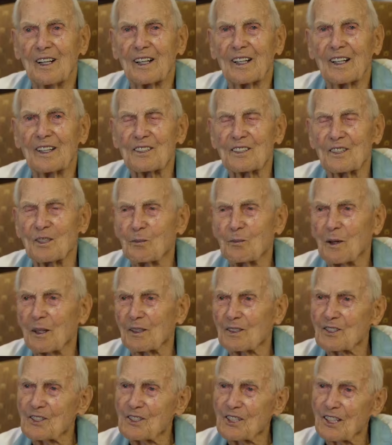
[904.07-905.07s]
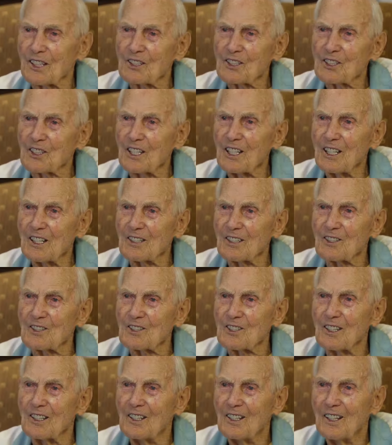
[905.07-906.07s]
I guess guess about 6
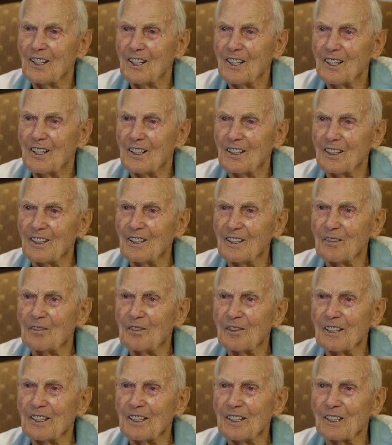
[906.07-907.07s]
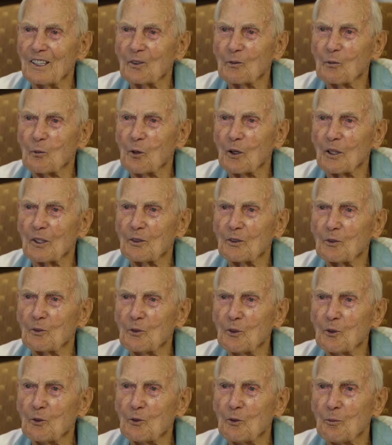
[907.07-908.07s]
kids living in one
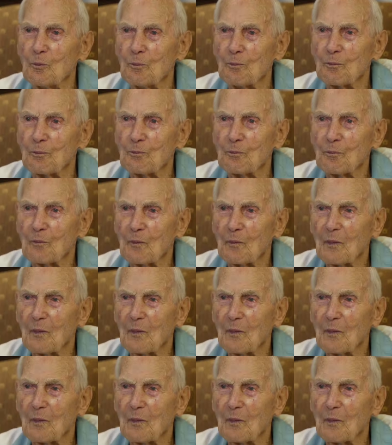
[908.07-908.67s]
room,